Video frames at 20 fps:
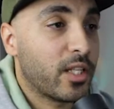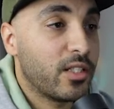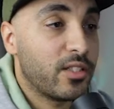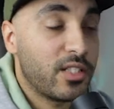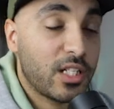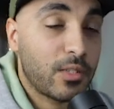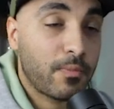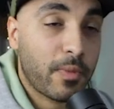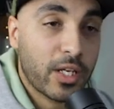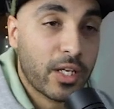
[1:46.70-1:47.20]

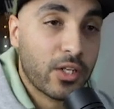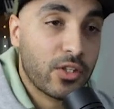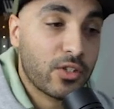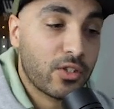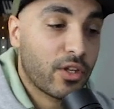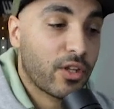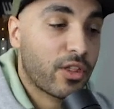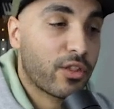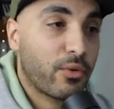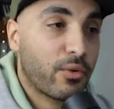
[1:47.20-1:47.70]
just by
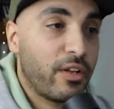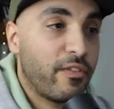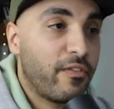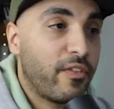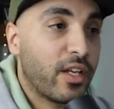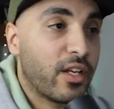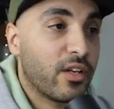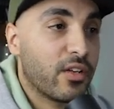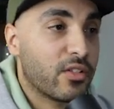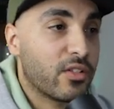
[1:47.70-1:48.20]
using your 3
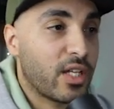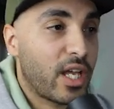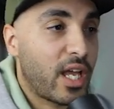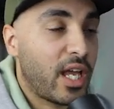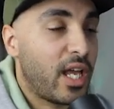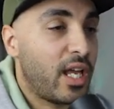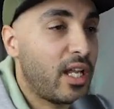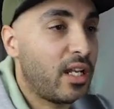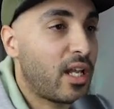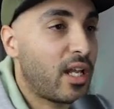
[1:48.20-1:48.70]
fingers.
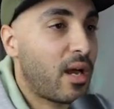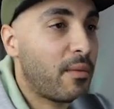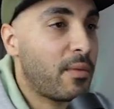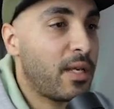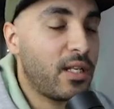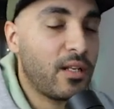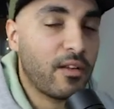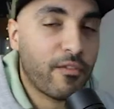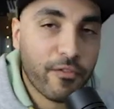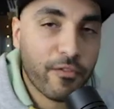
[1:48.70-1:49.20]
And I
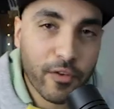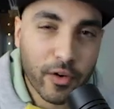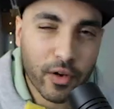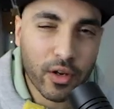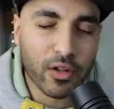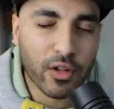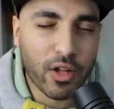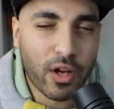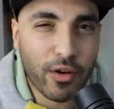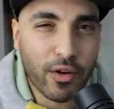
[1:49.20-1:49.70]
mean, for
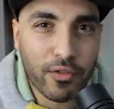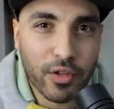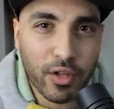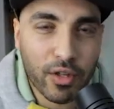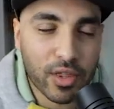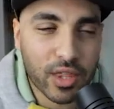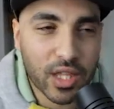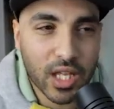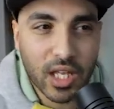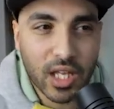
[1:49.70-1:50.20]
a lot of you,
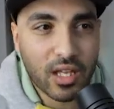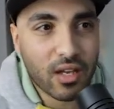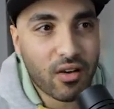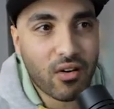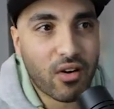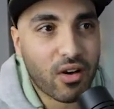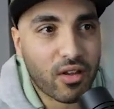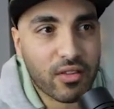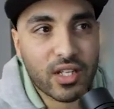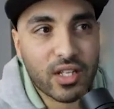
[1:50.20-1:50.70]
you'd think,
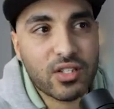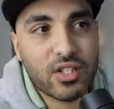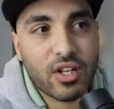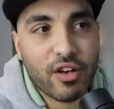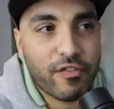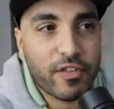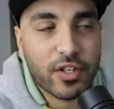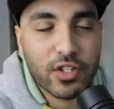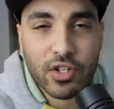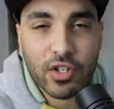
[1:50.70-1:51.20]
oh, that's not
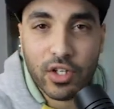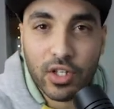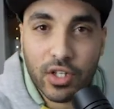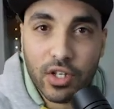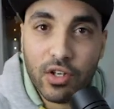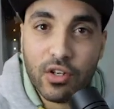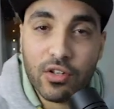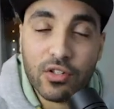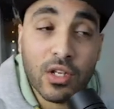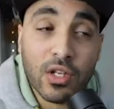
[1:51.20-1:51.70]
a feature I'd
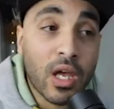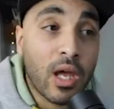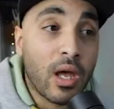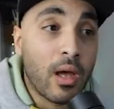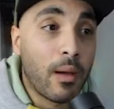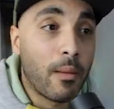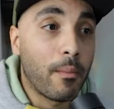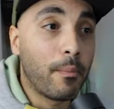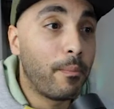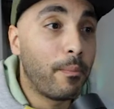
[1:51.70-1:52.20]
use.
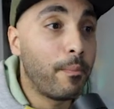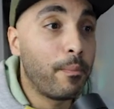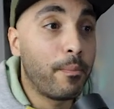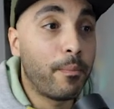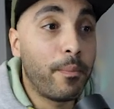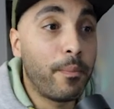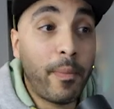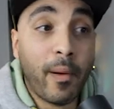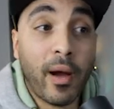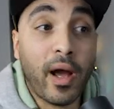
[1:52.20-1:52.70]

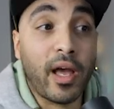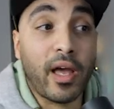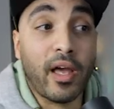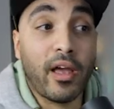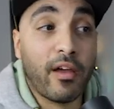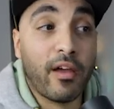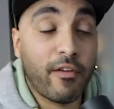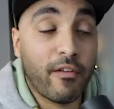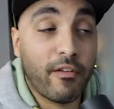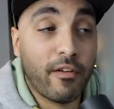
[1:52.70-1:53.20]
But
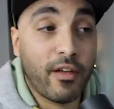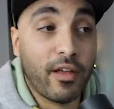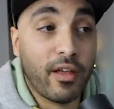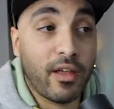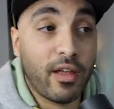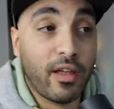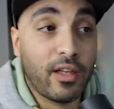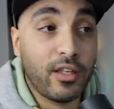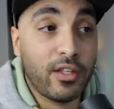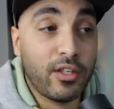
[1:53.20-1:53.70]

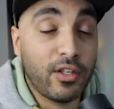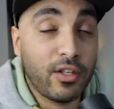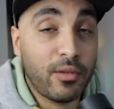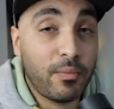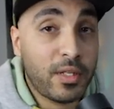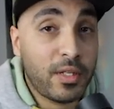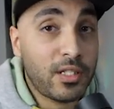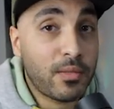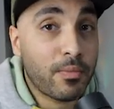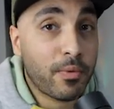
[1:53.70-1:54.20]
you'd
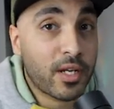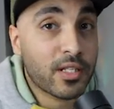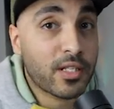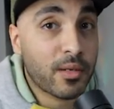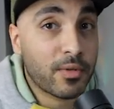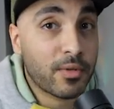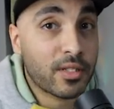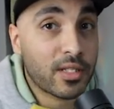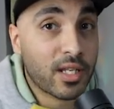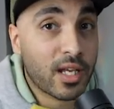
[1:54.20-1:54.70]
be surprised
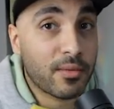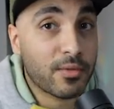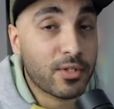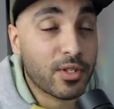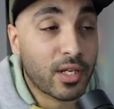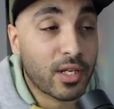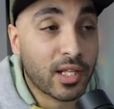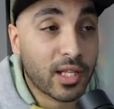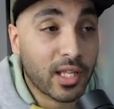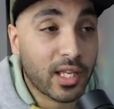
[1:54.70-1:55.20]
how many times
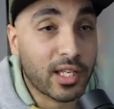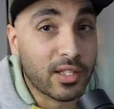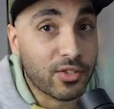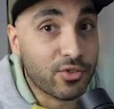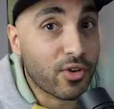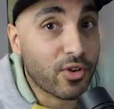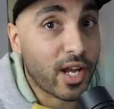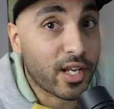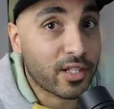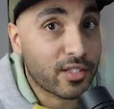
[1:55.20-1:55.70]
you click and
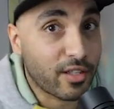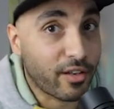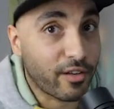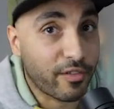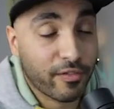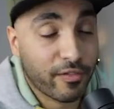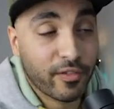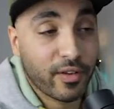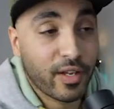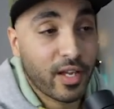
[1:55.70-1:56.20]
drag
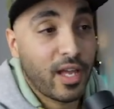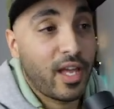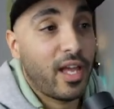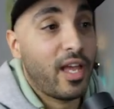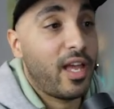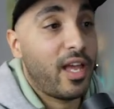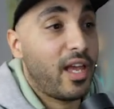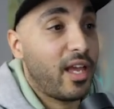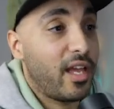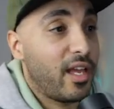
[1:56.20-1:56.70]
stuff
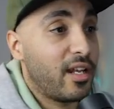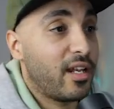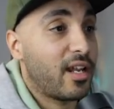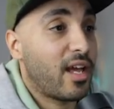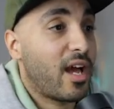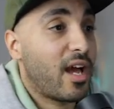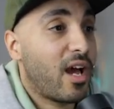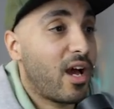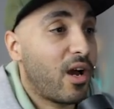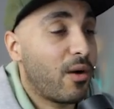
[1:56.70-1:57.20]
and
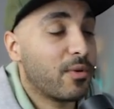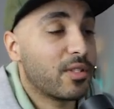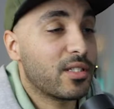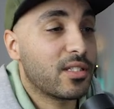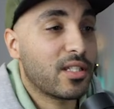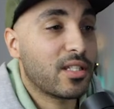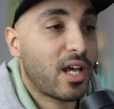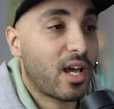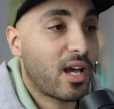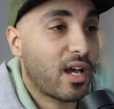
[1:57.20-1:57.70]
how
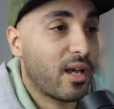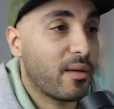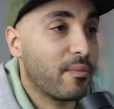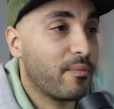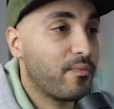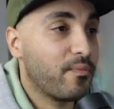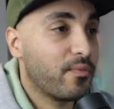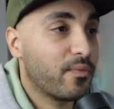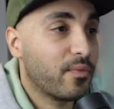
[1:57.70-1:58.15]
much time